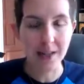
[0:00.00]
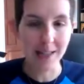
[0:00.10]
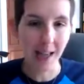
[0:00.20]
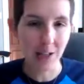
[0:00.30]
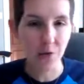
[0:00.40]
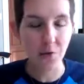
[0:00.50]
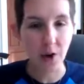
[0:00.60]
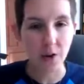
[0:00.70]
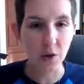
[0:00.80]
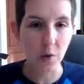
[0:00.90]
tend to
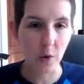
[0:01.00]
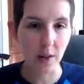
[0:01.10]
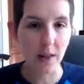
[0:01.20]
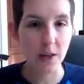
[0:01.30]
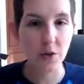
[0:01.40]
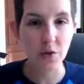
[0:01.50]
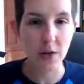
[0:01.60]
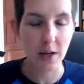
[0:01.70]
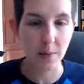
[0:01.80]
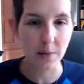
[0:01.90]
fall toward one of the
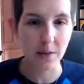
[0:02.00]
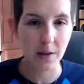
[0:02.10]
extremes.